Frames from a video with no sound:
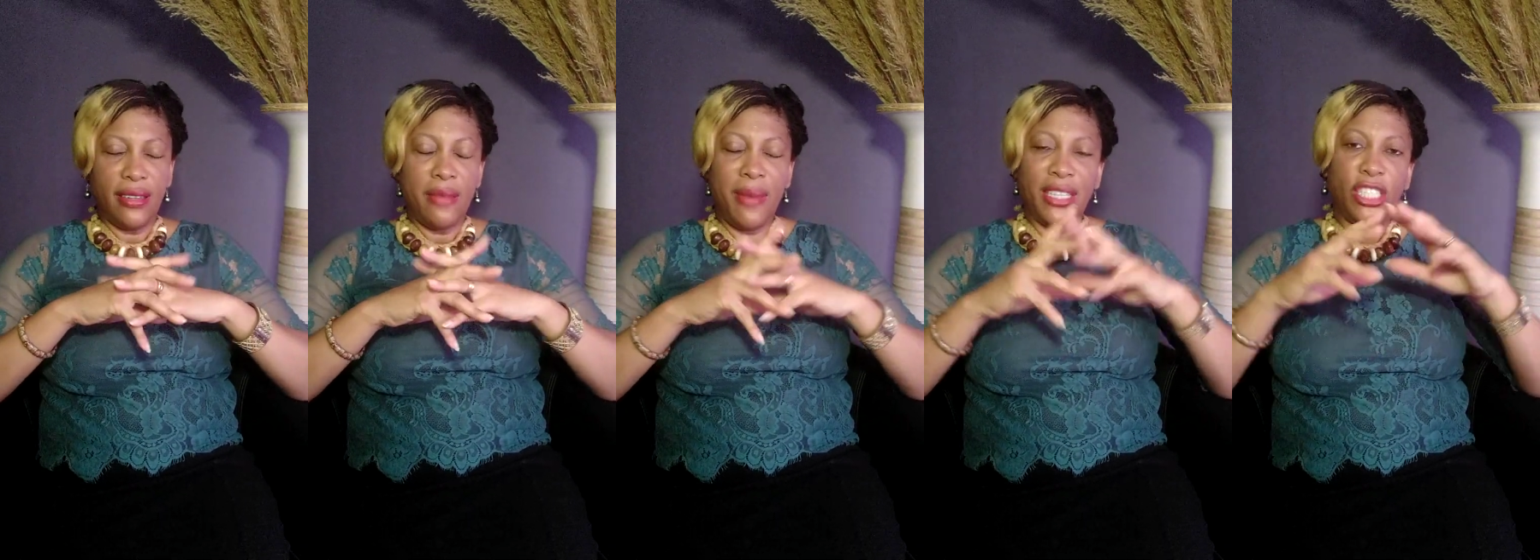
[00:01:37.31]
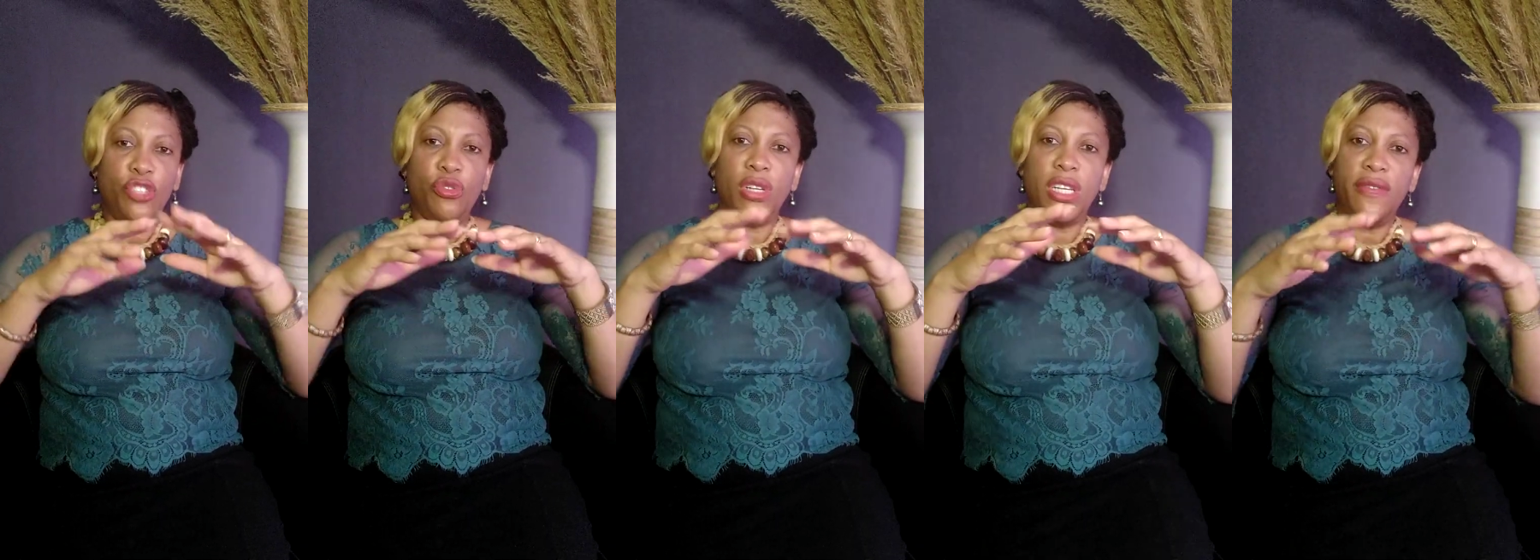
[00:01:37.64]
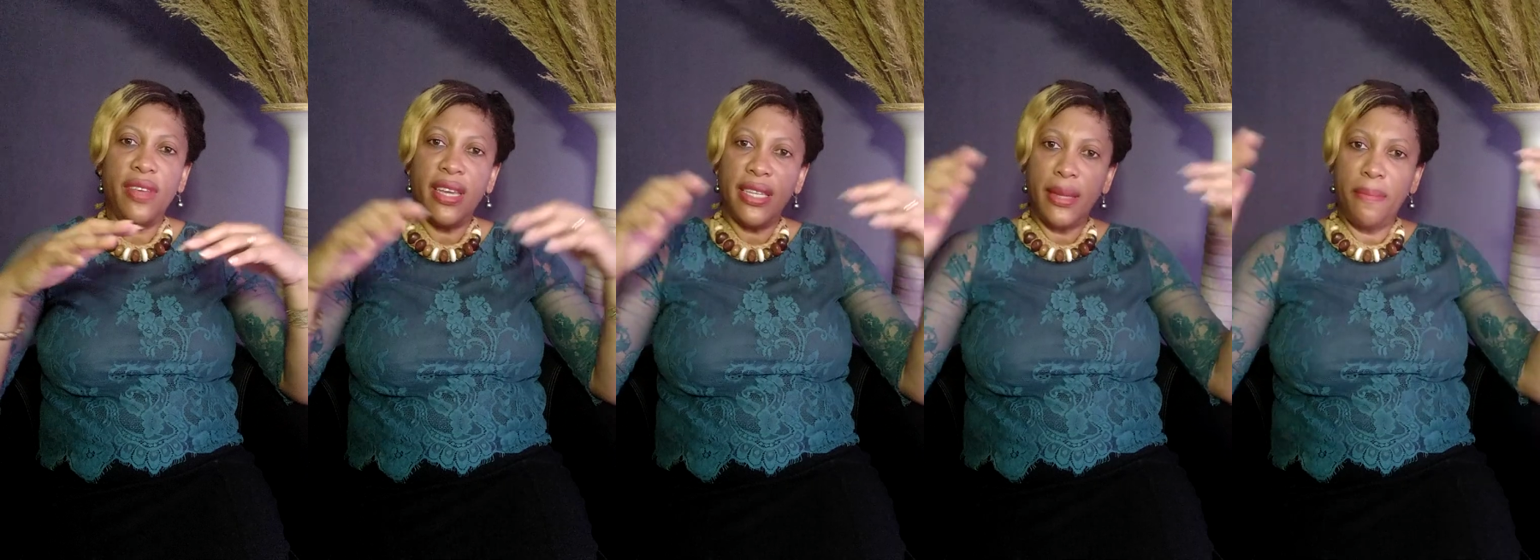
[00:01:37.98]
you're
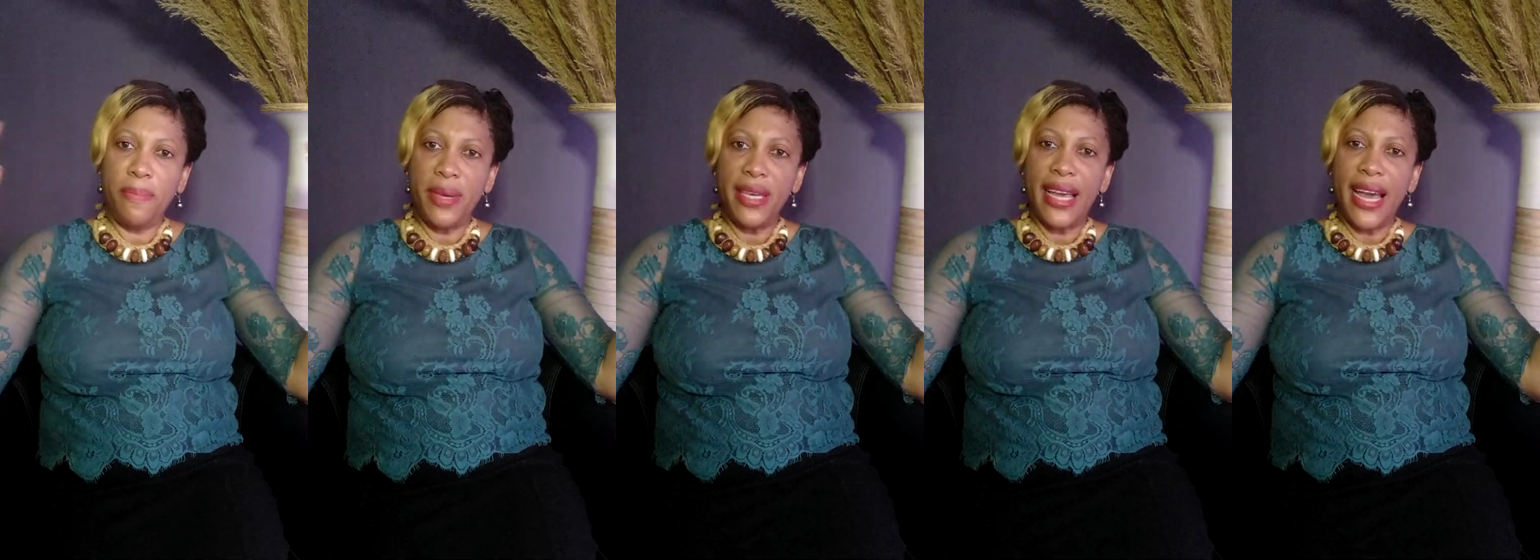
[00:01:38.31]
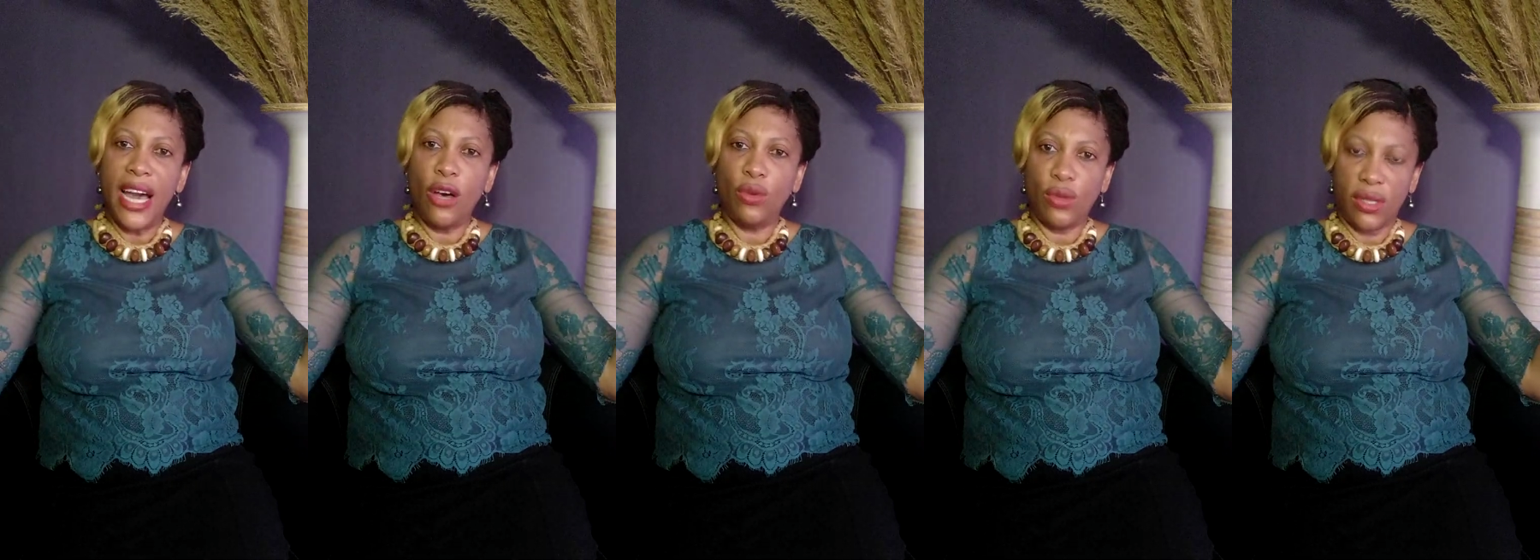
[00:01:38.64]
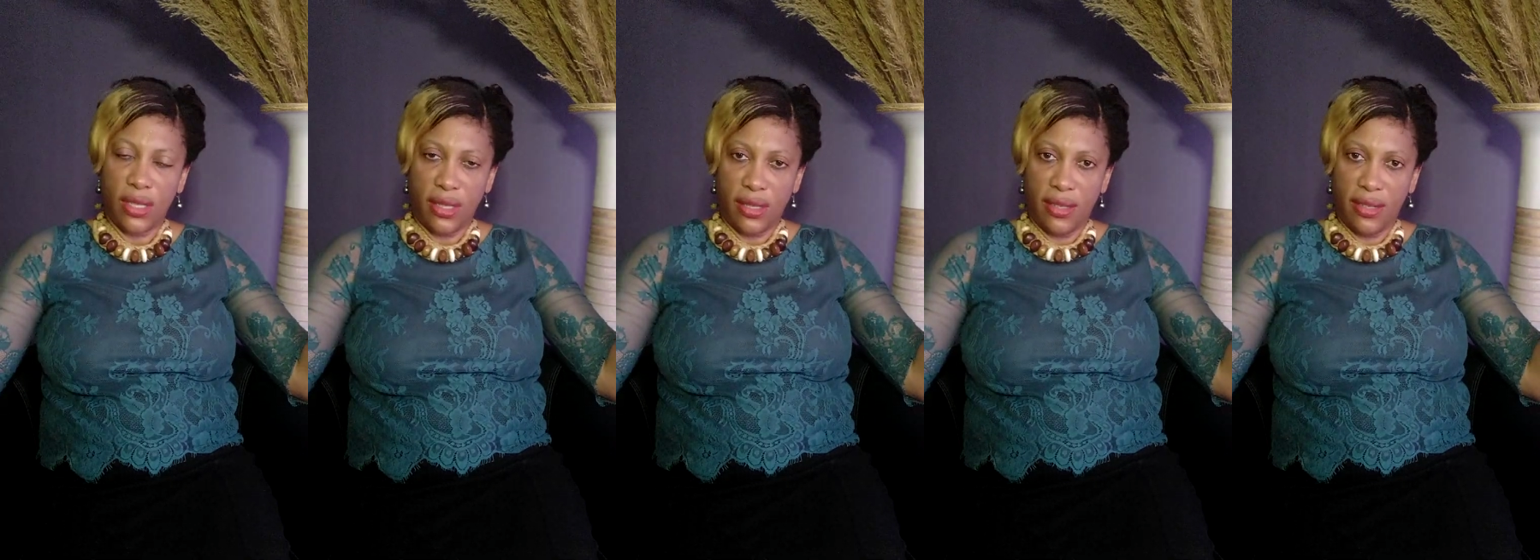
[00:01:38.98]
living in a big
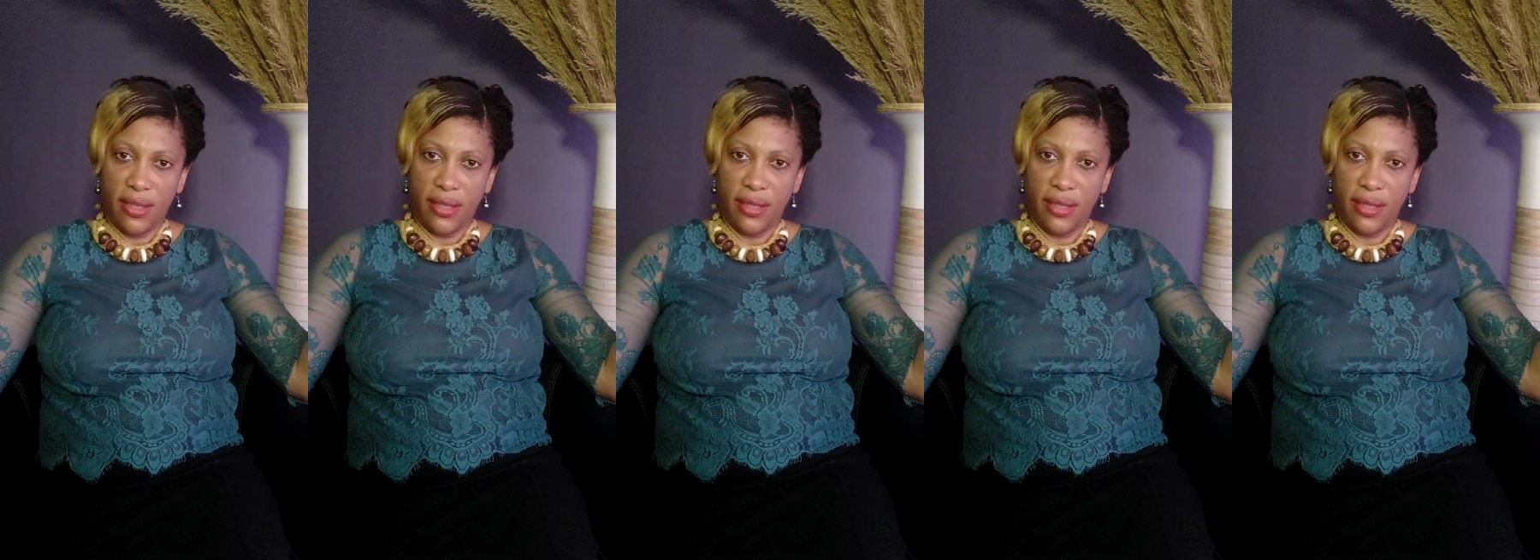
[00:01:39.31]
house.